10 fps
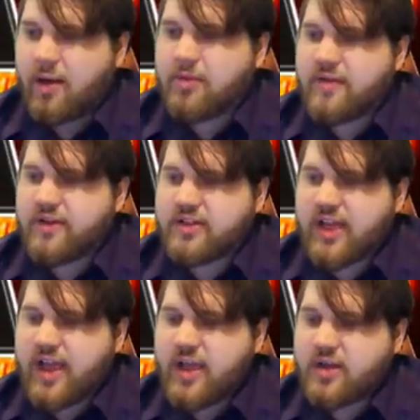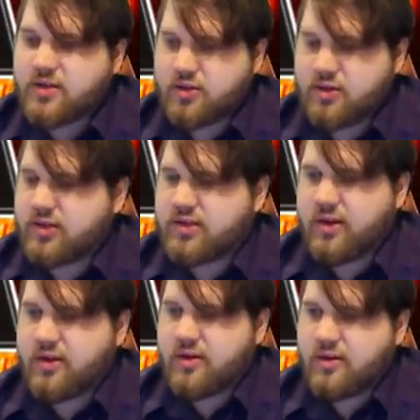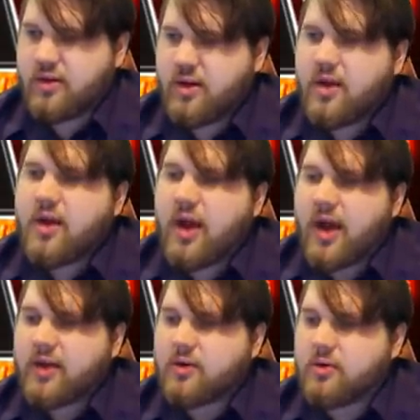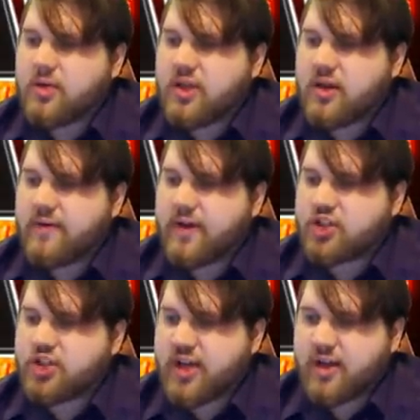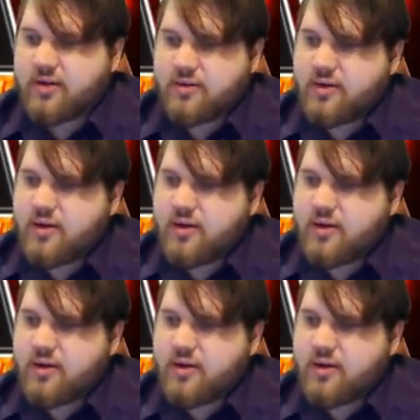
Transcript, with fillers: I'm living dangerously. I don't give a shit.